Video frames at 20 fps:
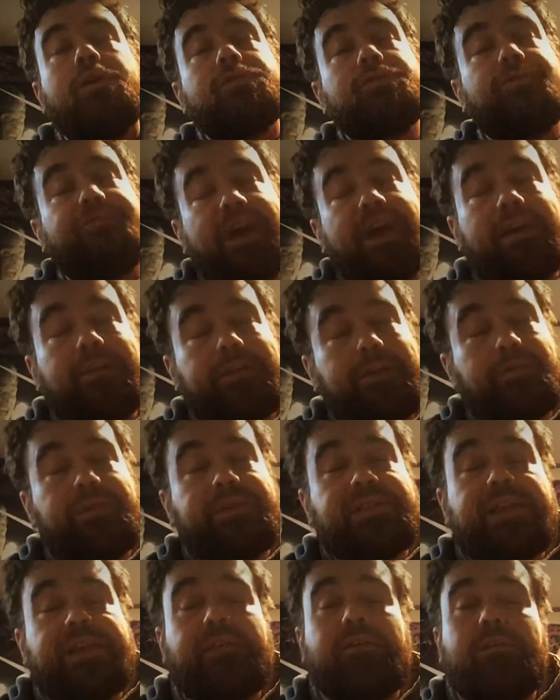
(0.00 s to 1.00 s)
So finally
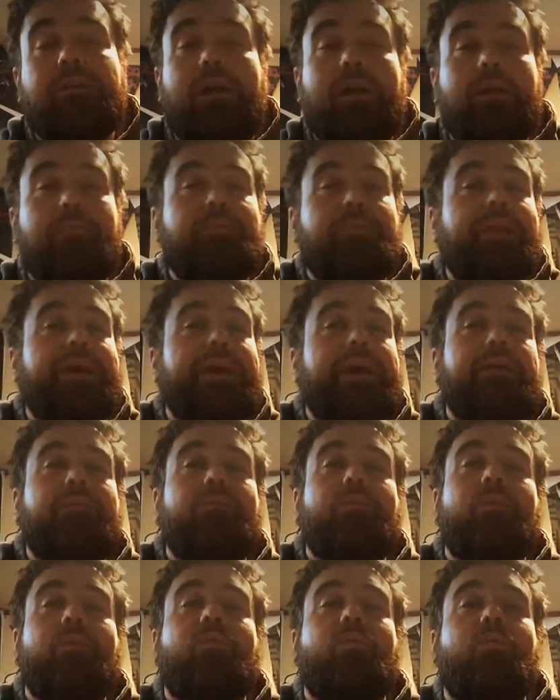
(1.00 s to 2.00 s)
we settled on a
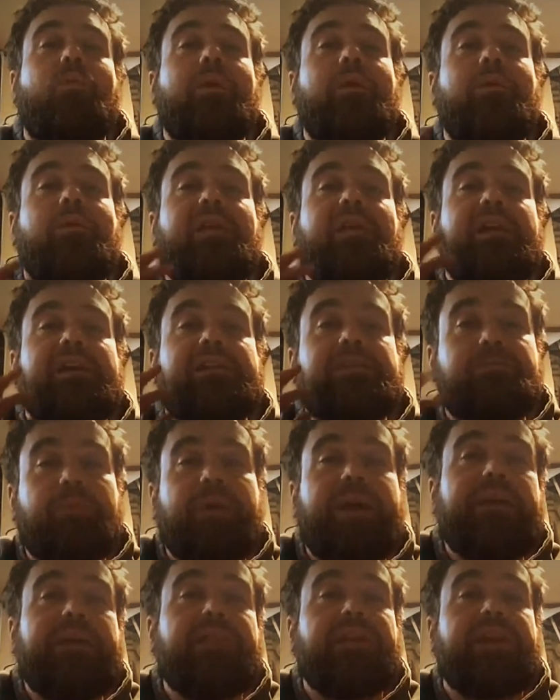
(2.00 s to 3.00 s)
plan. We
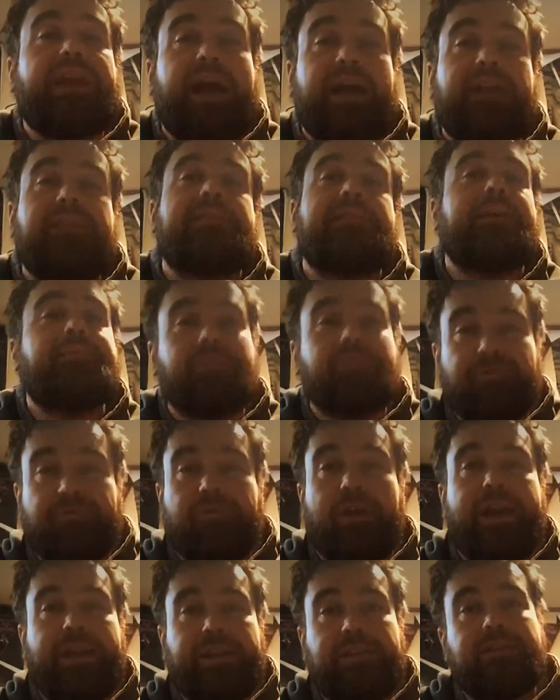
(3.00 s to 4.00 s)
explained the concept of
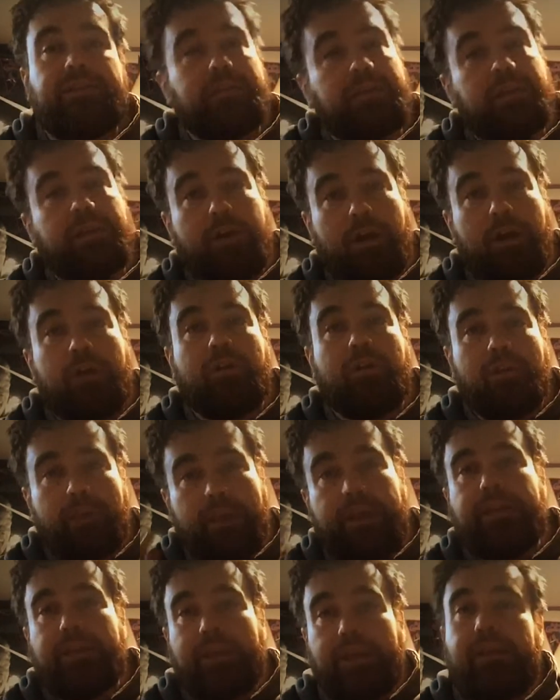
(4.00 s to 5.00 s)
Reddit to the
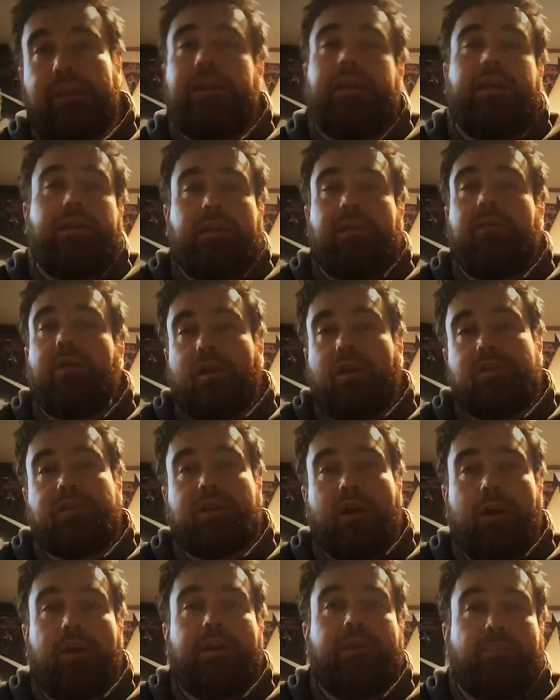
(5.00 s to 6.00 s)
colonel, and he
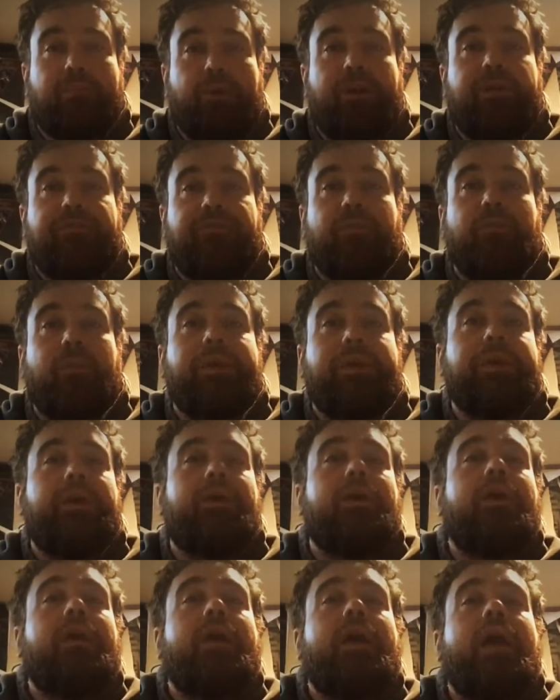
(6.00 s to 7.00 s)
was already pretty
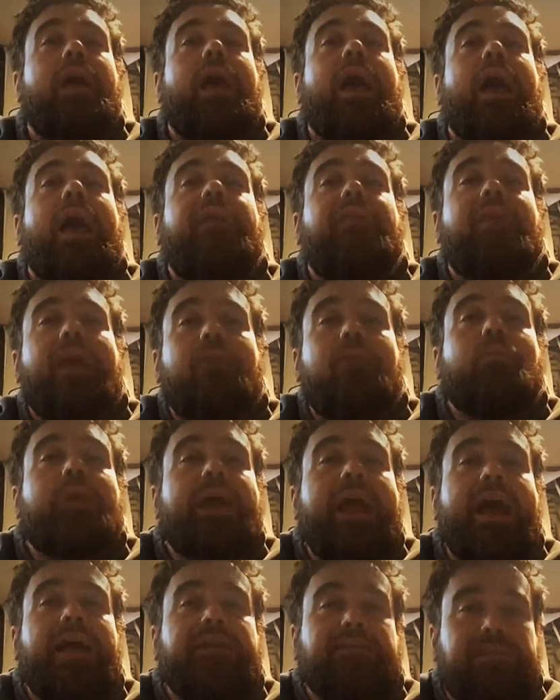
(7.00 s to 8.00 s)
familiar. And then
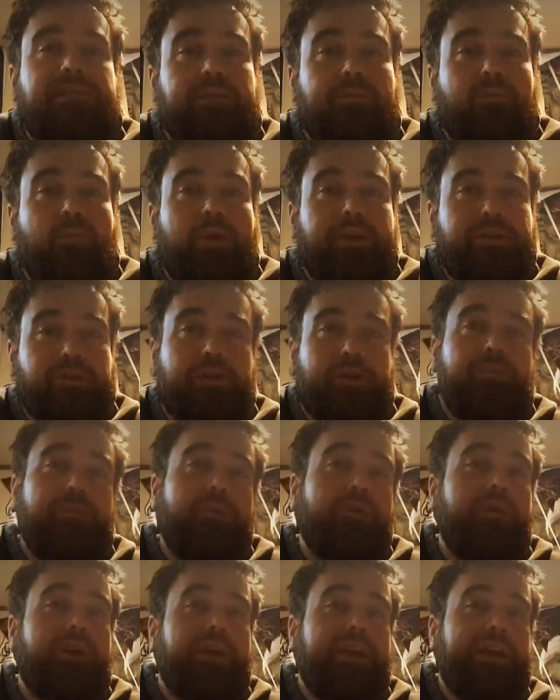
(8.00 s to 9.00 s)
we asked him which
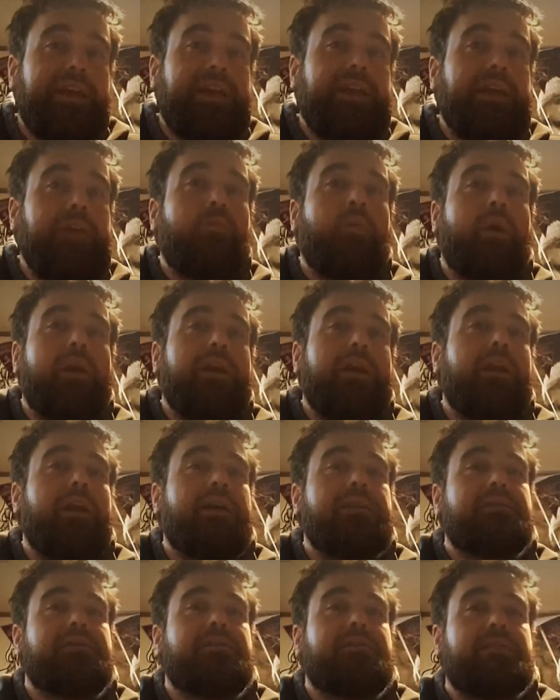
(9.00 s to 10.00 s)
community he wanted
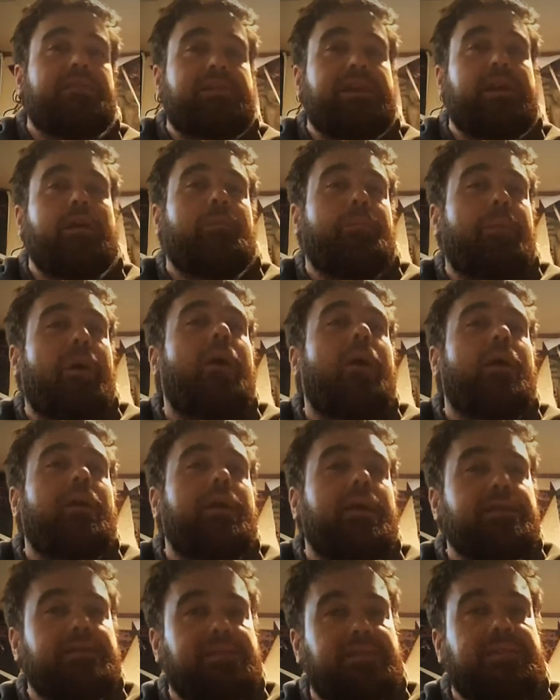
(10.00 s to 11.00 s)
us to tear
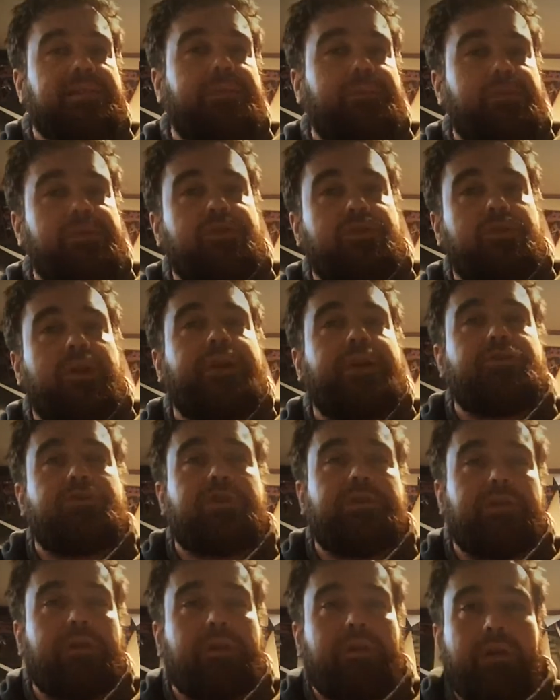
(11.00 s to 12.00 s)
apart as a
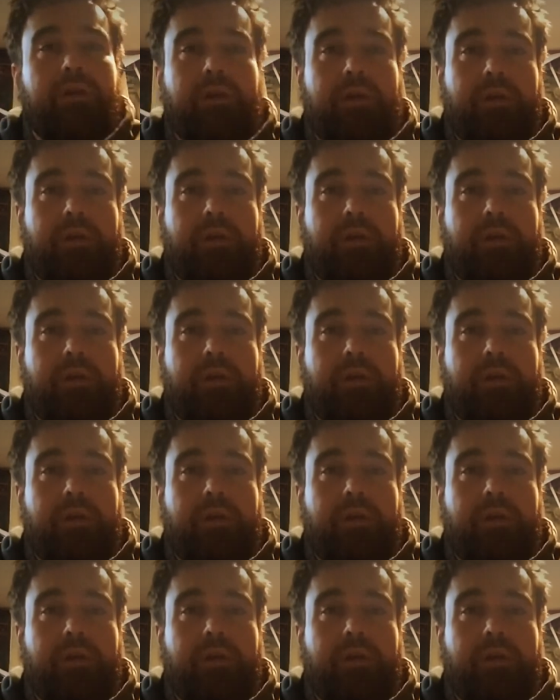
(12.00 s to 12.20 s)
demonstration.